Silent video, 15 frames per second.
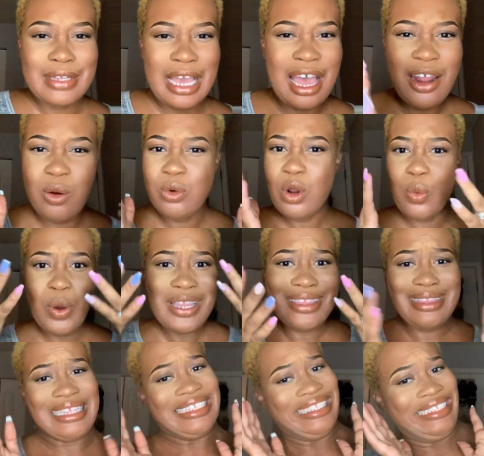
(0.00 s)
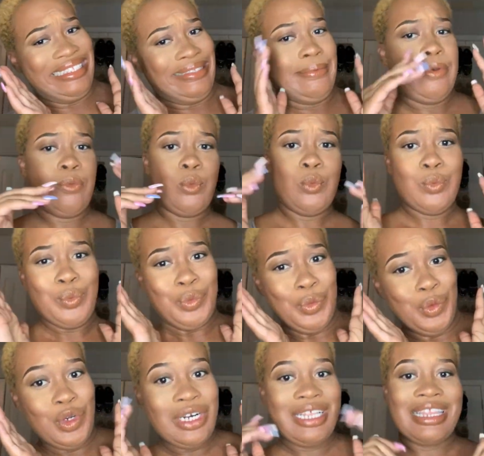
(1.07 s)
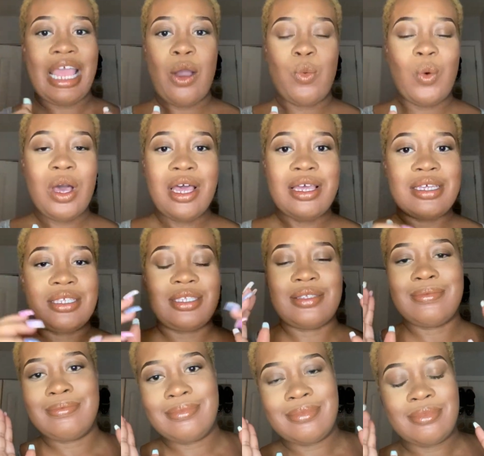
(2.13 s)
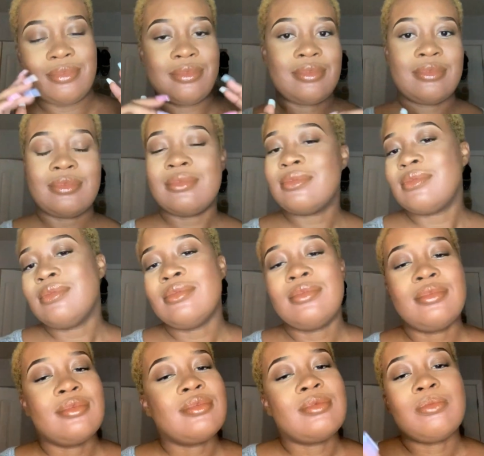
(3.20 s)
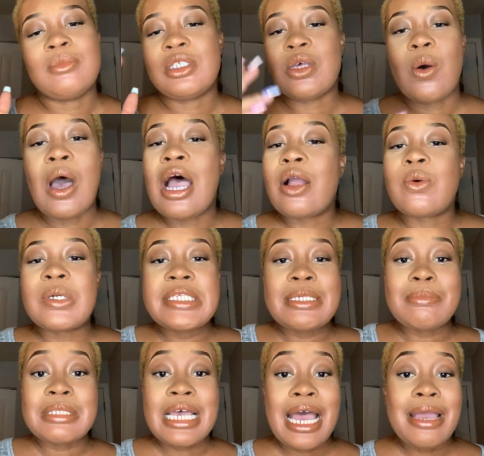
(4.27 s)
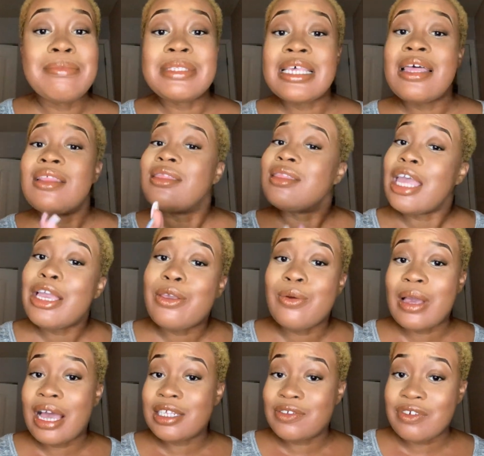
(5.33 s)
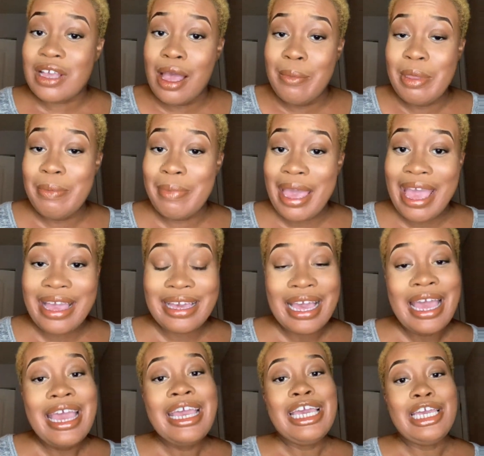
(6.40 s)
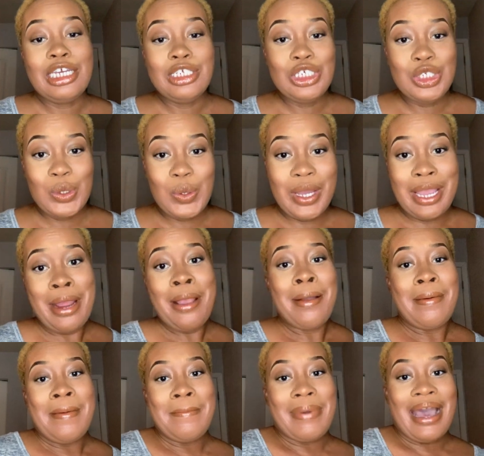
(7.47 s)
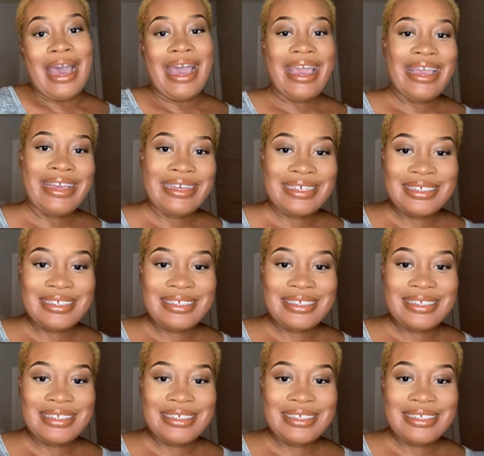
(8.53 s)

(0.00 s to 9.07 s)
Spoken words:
I don't know what that was. I'm so awkward sometimes. Thank you guys for coming back. Enjoy. Bye.